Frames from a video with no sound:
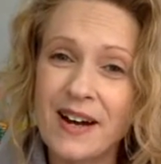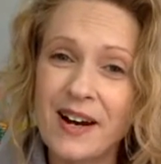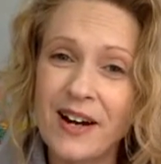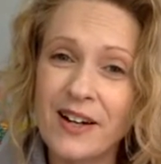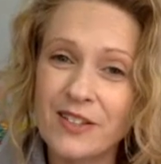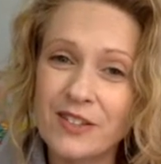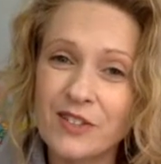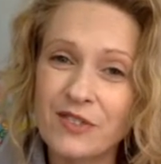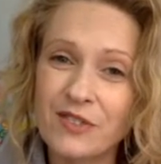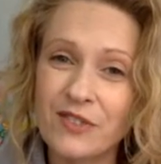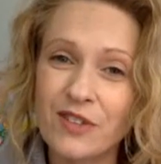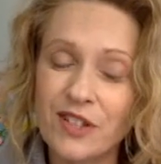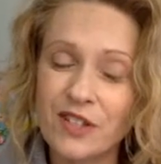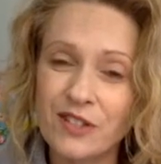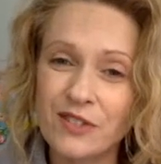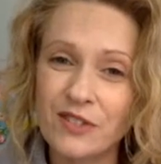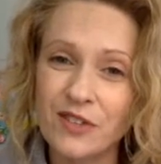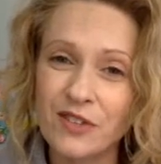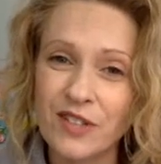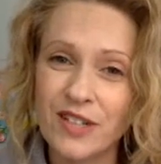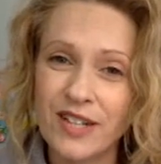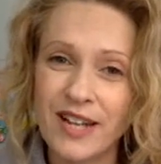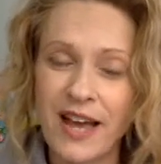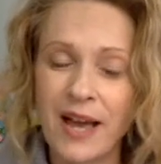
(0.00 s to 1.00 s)
Arts
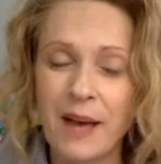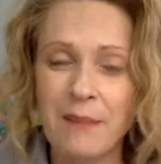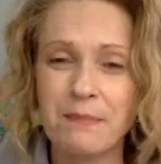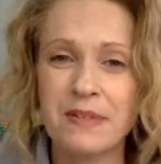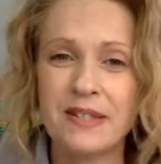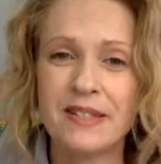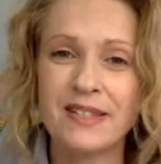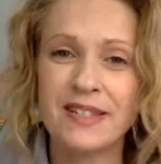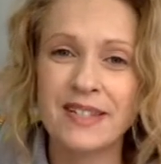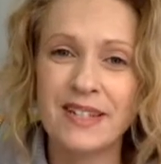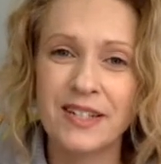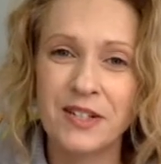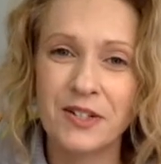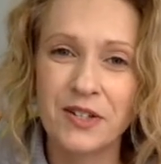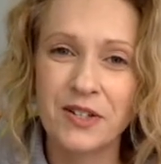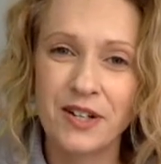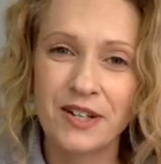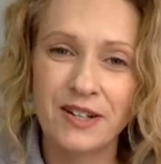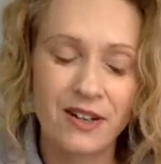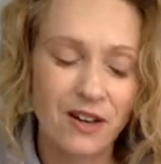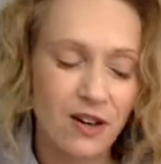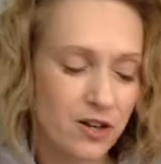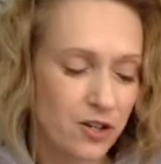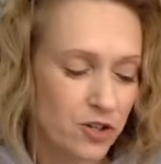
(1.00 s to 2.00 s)
Festival that happens here
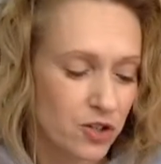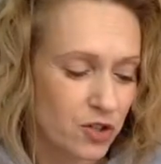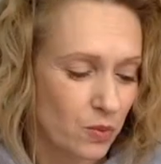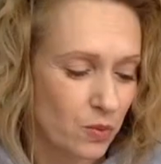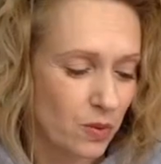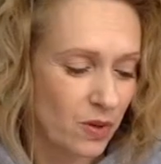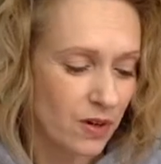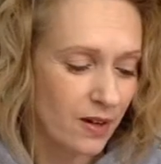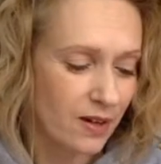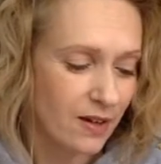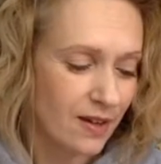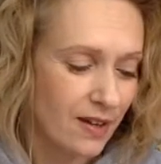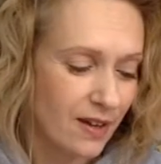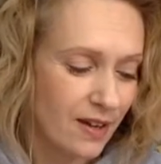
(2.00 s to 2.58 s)
in Oshawa.